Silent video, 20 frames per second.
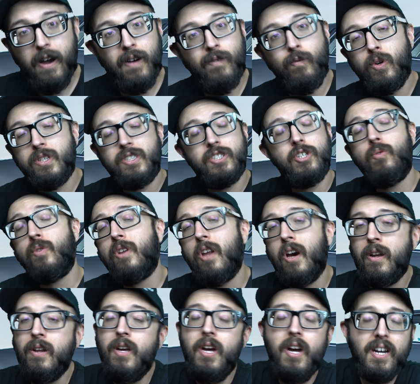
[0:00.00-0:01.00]
of what's going
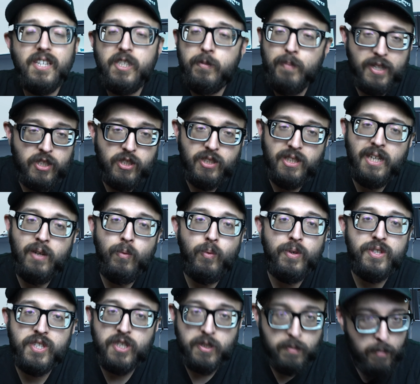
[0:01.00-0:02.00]
on, especially
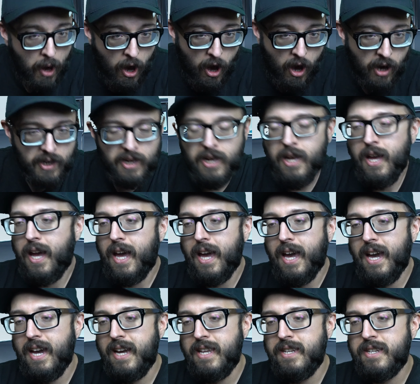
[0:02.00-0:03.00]
with smog,
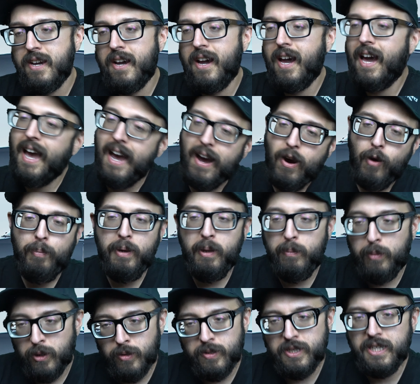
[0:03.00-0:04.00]
and how
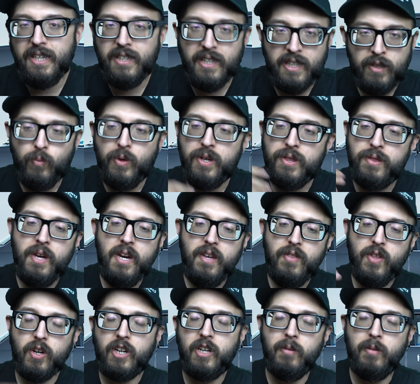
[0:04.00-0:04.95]
people are dealing with their